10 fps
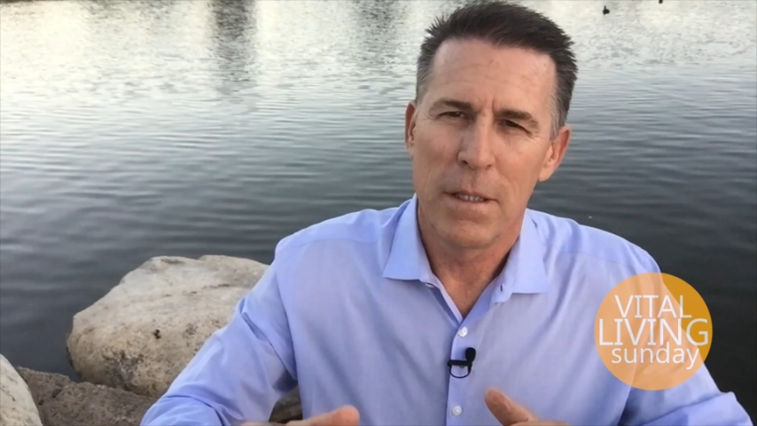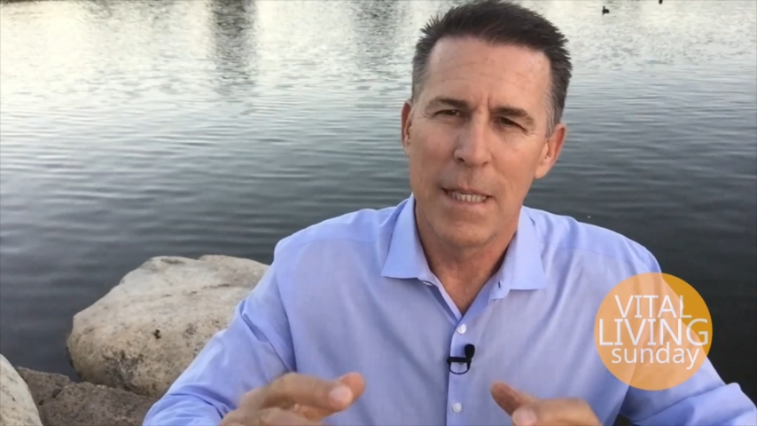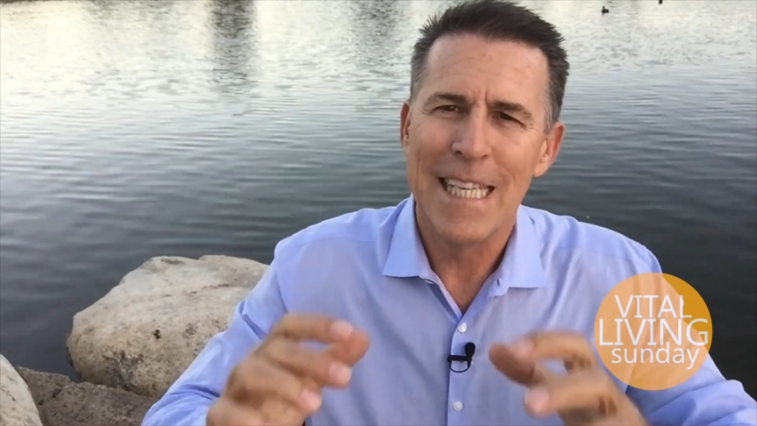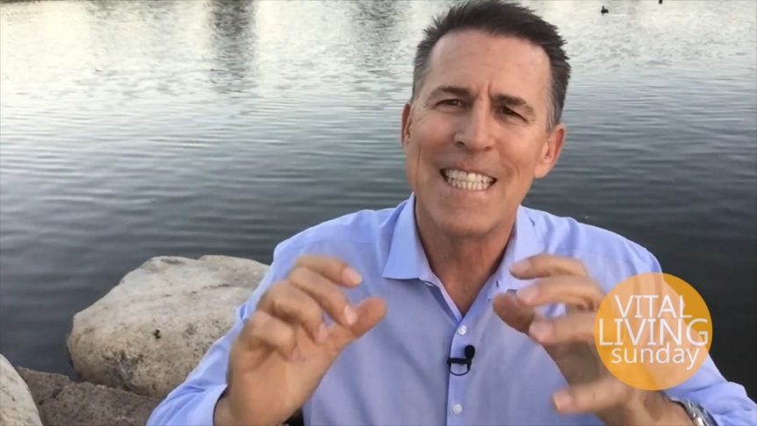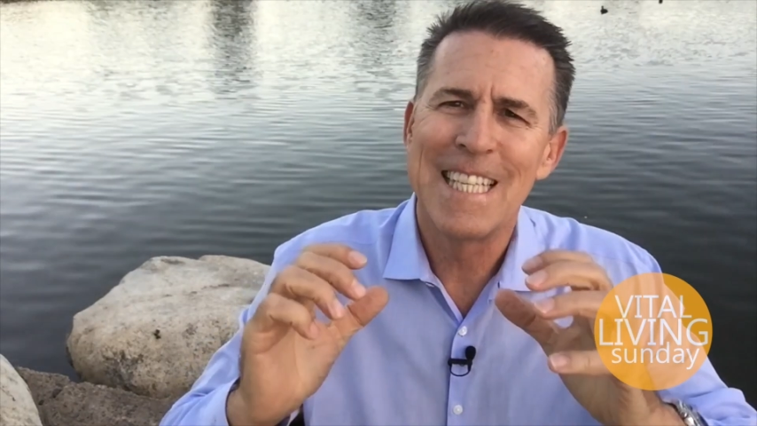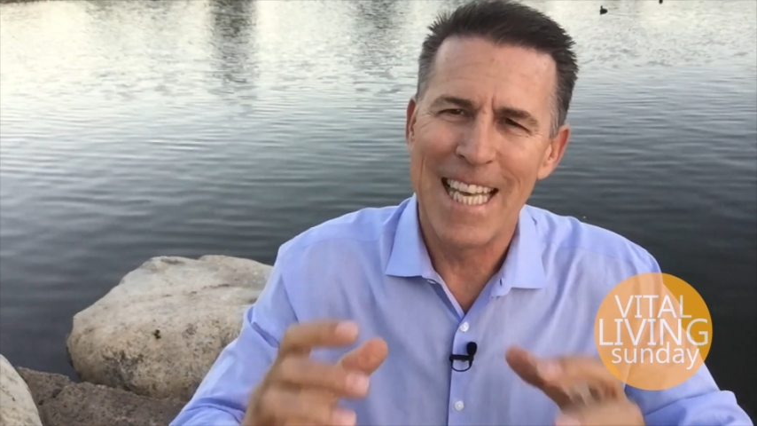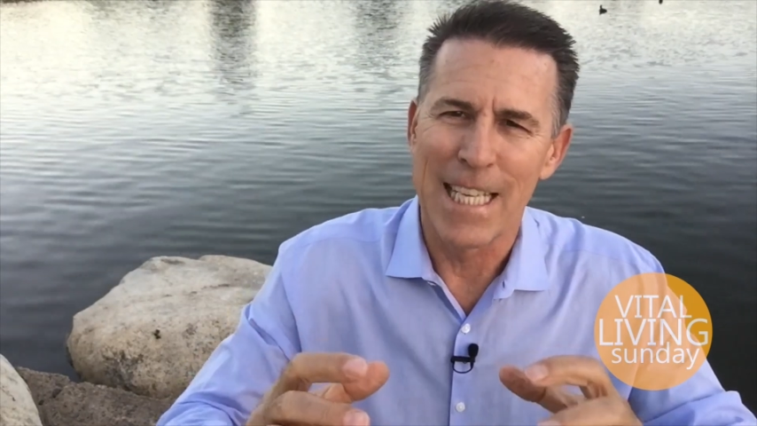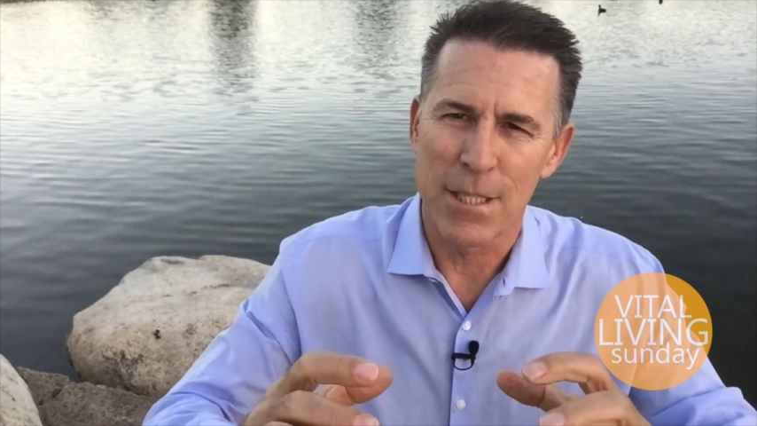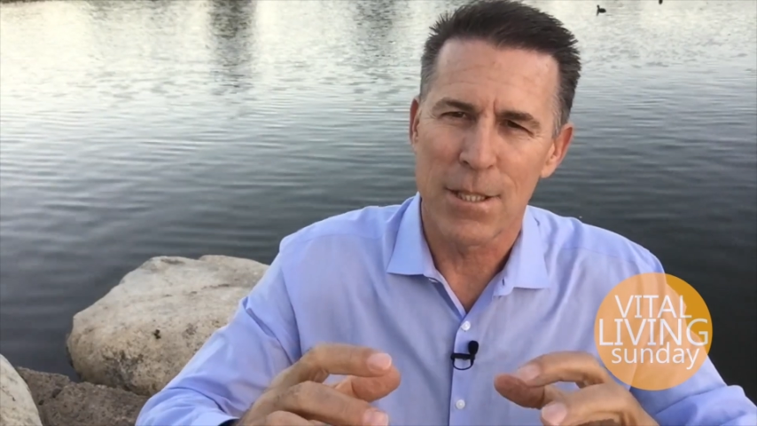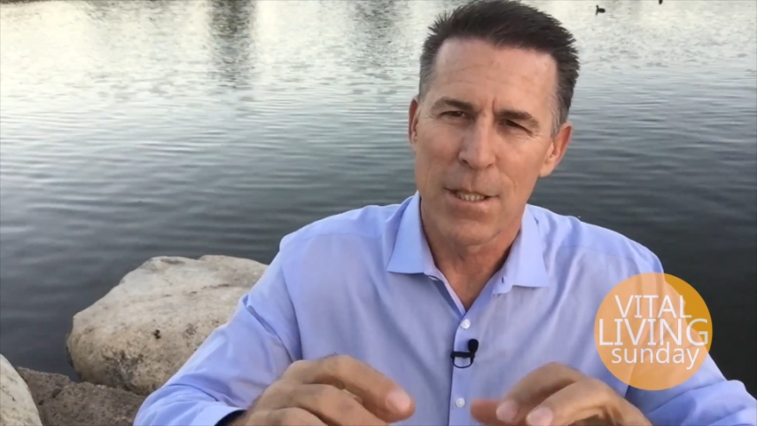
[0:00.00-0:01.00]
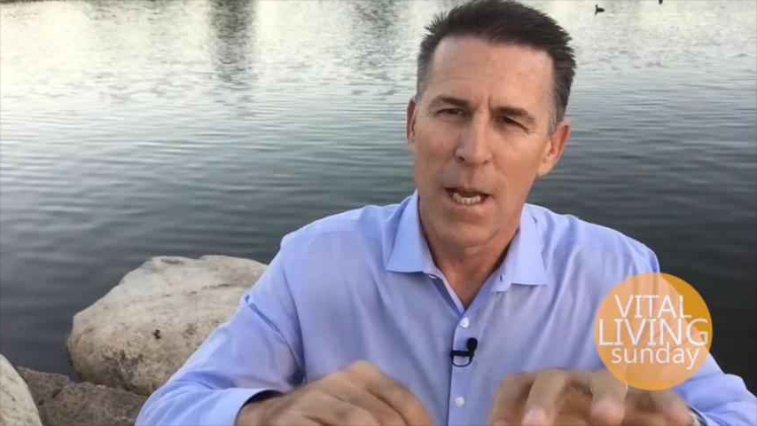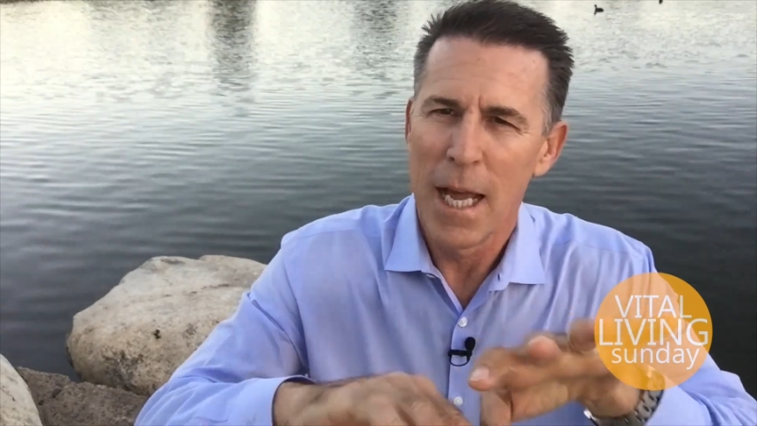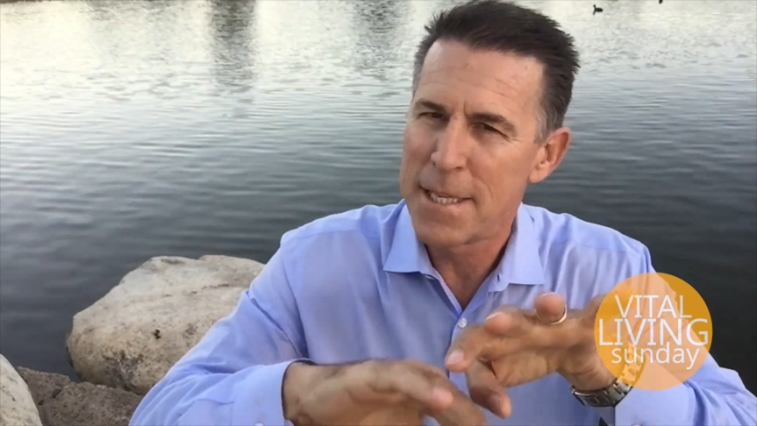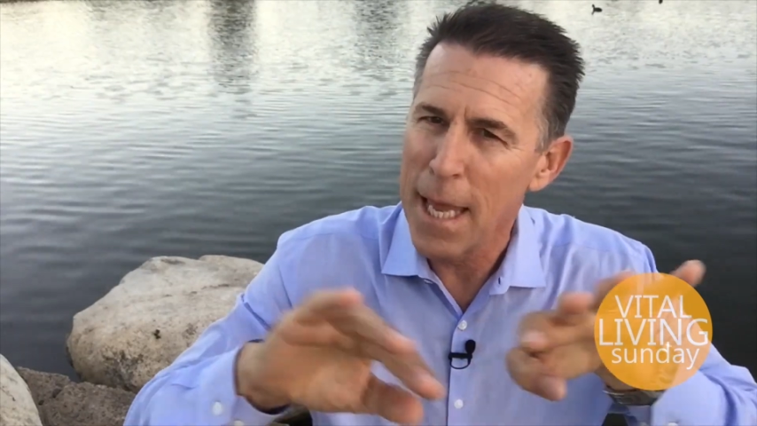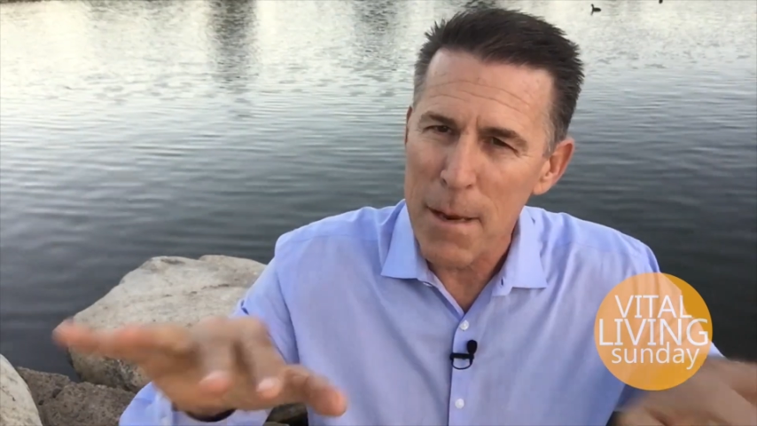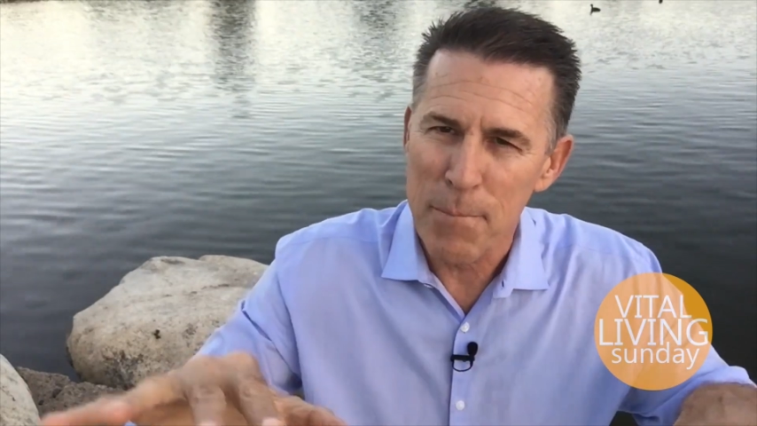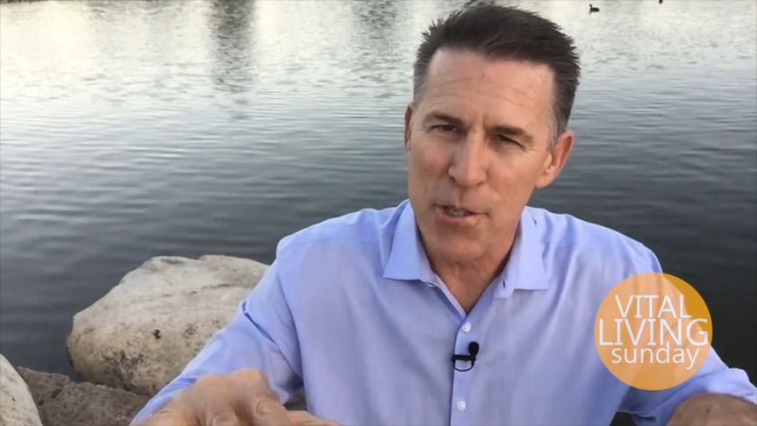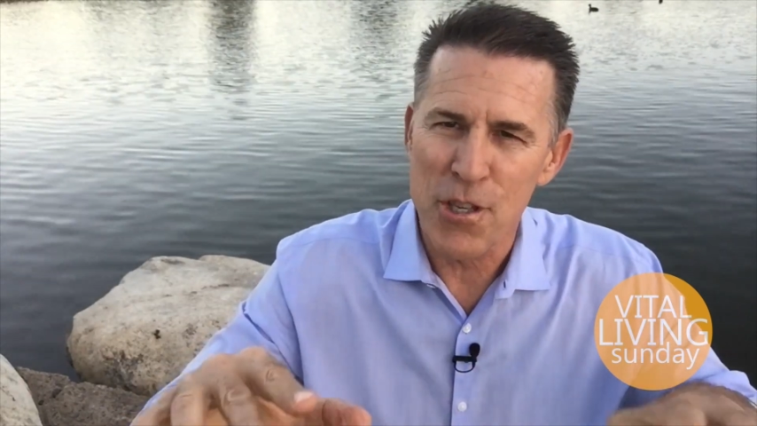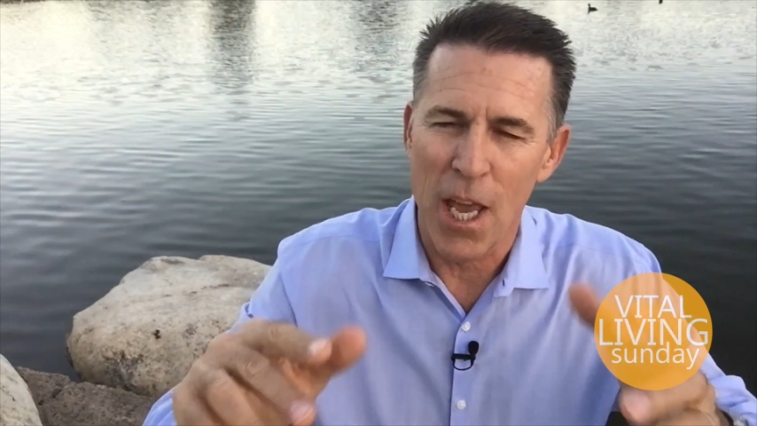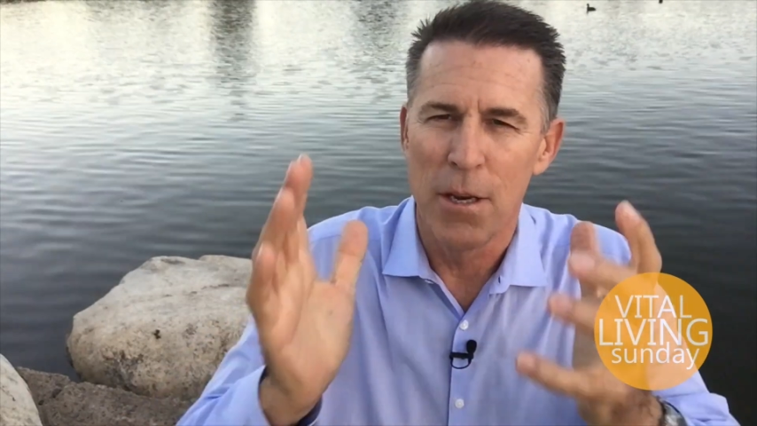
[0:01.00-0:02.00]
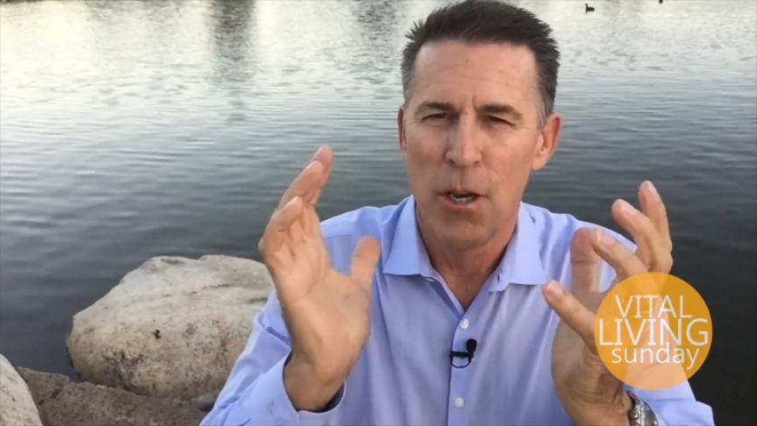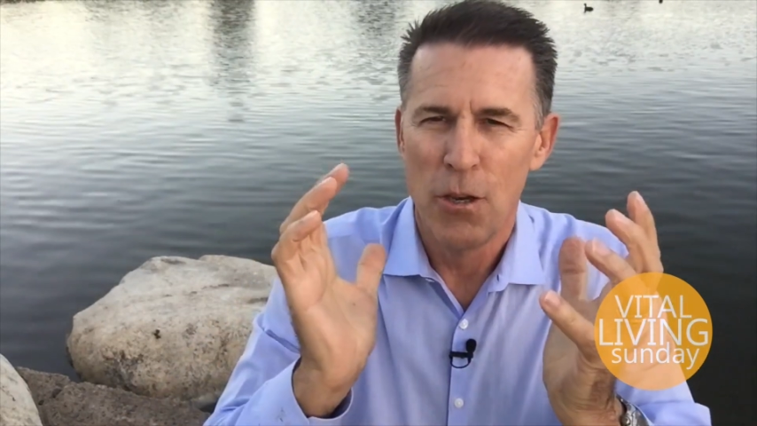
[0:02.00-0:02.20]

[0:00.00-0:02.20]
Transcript: It is this a 10%